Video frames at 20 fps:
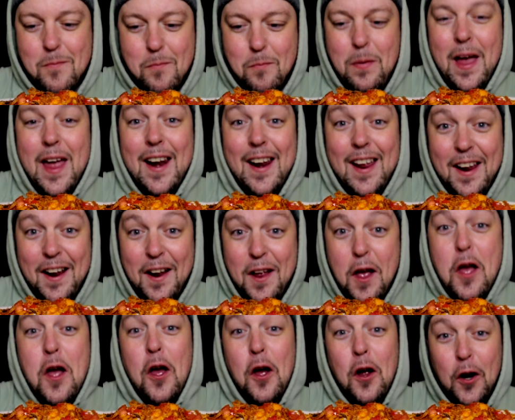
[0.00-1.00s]
penne
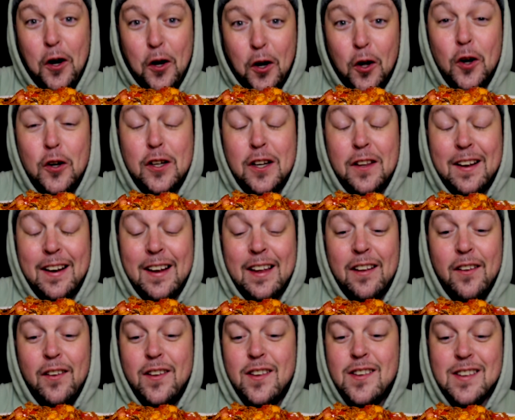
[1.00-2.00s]
cooked to the
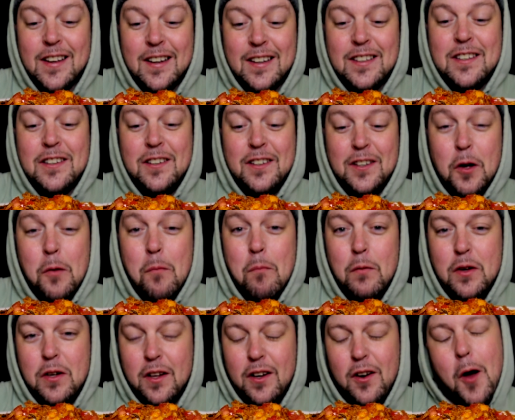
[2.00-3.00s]
gills, like
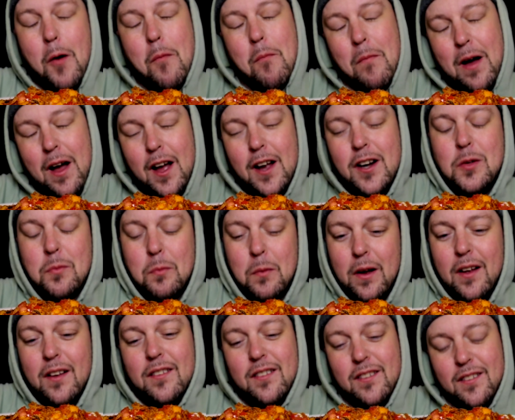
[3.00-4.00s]
to not mush,
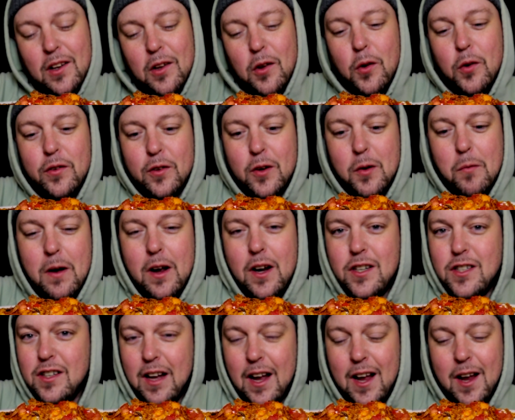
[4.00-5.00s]
but closer to
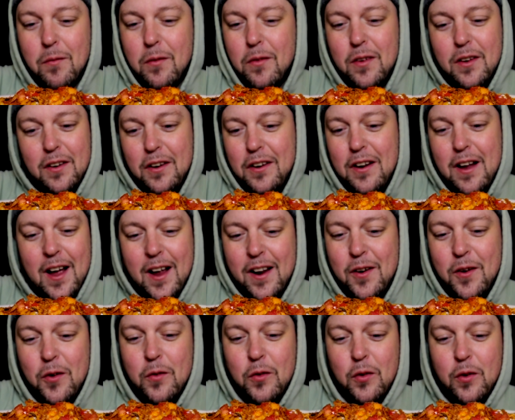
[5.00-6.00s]
mush. I
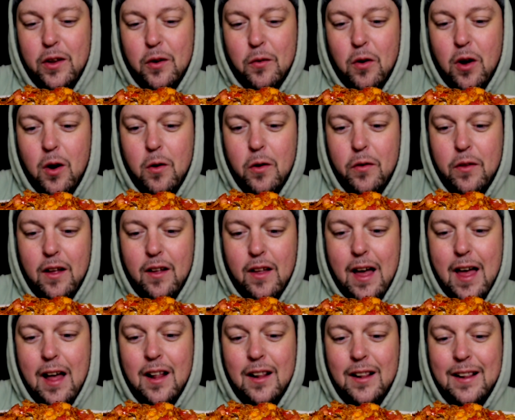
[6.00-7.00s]
don't really rock with al
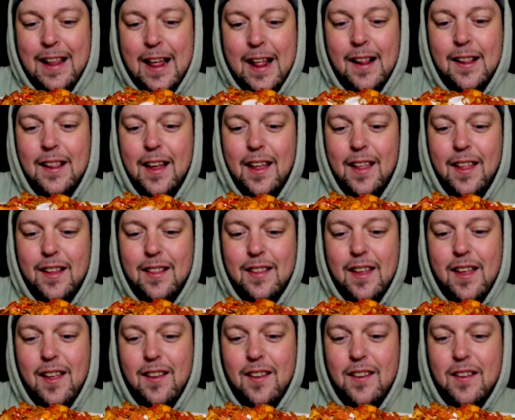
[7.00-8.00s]
dente like
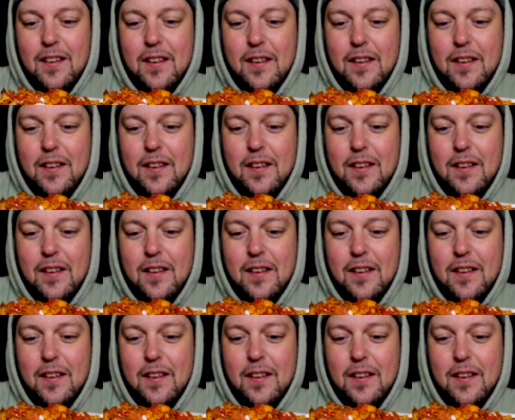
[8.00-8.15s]
that.